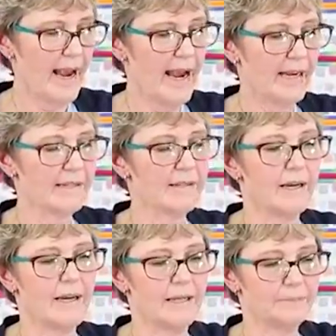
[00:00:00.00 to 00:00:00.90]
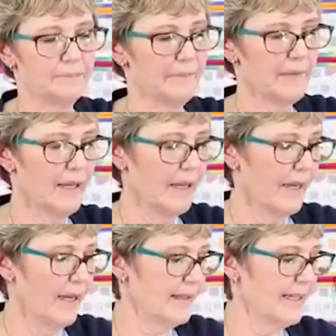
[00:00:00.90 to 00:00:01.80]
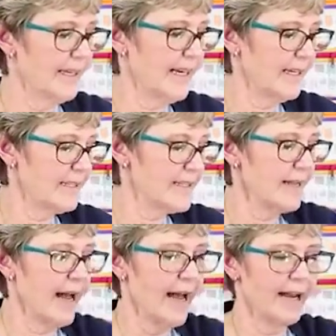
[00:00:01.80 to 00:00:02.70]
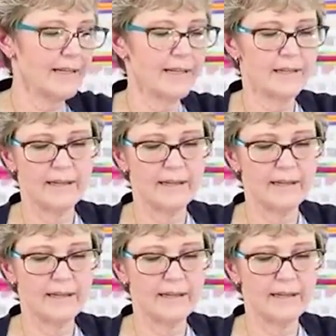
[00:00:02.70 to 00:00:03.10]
And um, then inside,